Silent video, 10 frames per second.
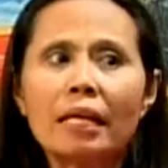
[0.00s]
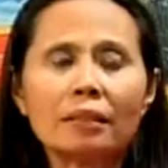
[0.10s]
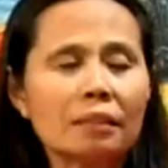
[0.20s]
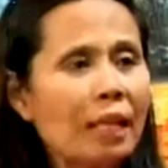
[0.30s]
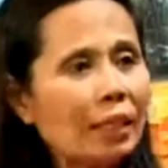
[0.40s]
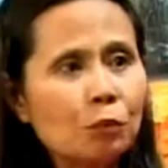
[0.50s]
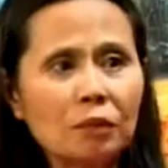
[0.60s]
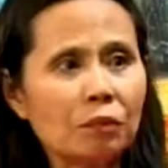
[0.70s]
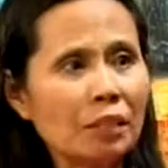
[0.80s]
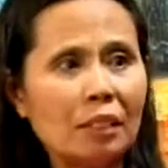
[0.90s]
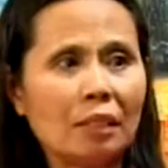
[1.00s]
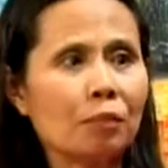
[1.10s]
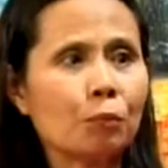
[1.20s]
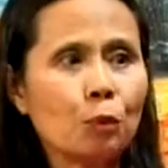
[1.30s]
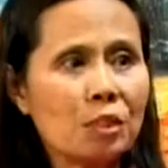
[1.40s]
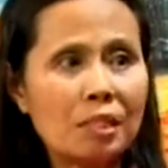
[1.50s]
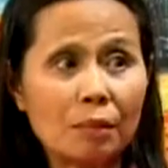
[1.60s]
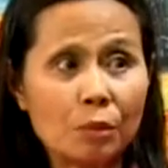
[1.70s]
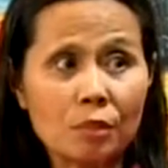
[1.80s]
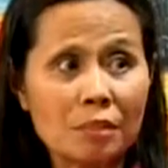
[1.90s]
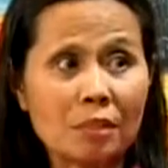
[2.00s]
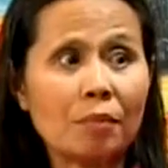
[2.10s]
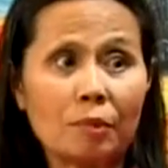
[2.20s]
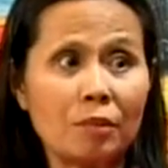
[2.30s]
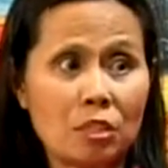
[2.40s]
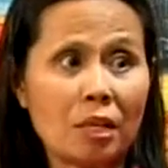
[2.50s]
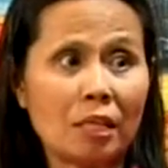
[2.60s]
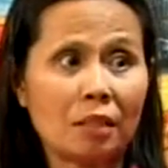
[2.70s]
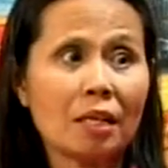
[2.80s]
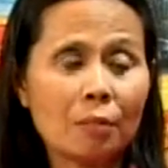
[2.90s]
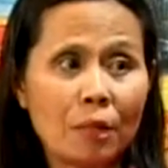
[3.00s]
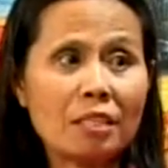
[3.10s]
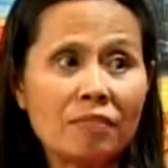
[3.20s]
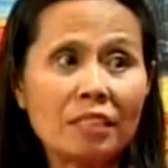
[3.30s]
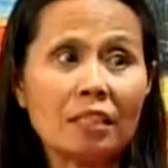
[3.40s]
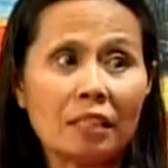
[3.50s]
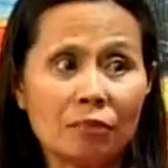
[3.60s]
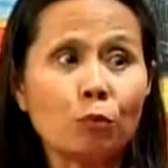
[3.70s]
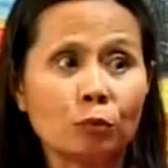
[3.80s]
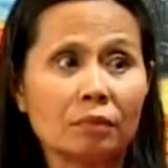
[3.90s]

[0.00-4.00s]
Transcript: and that would really boost the immune system of the child. Breastfeeding and food.